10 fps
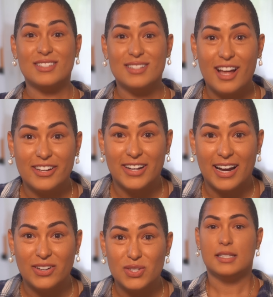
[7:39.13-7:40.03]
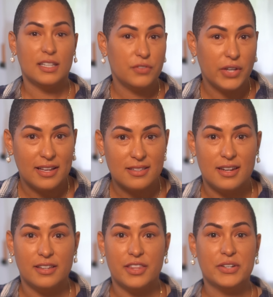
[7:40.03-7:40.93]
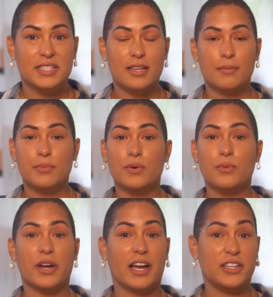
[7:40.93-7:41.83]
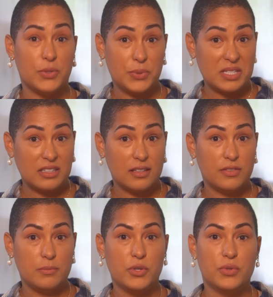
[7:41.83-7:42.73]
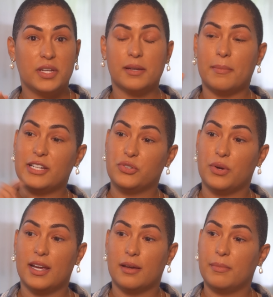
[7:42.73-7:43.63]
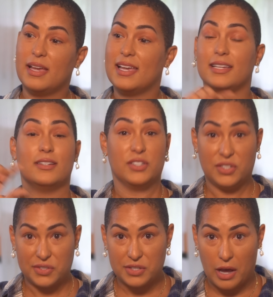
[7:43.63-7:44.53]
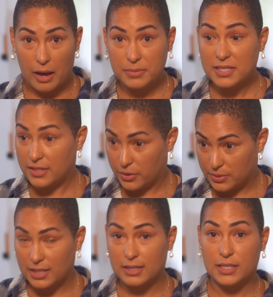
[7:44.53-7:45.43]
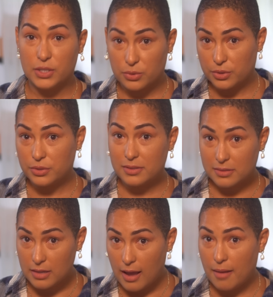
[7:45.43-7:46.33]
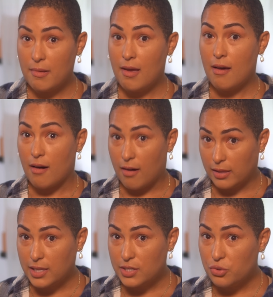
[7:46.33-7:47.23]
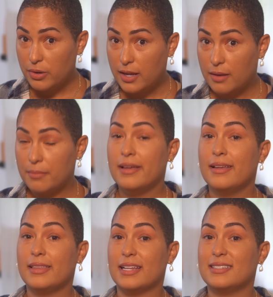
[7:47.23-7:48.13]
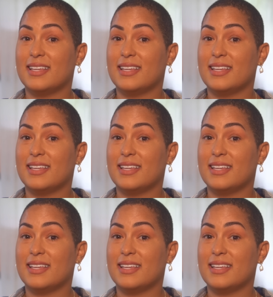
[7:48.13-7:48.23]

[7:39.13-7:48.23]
the slaughterhouse. To give you guys another example, where I used to live in Munich, my tram, it stopped. There was a literal stop on the tram that